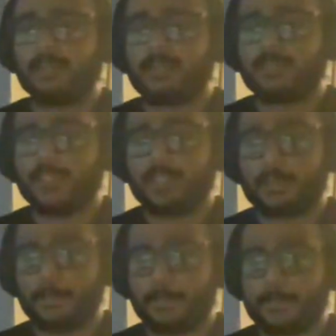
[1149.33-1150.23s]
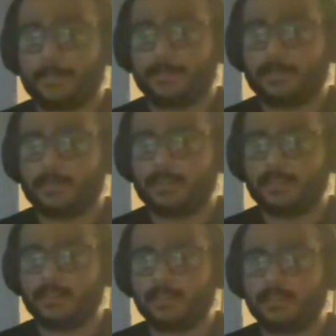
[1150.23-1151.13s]
I would say
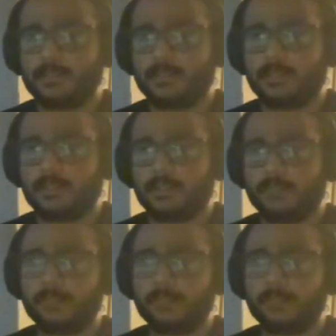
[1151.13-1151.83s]
a lot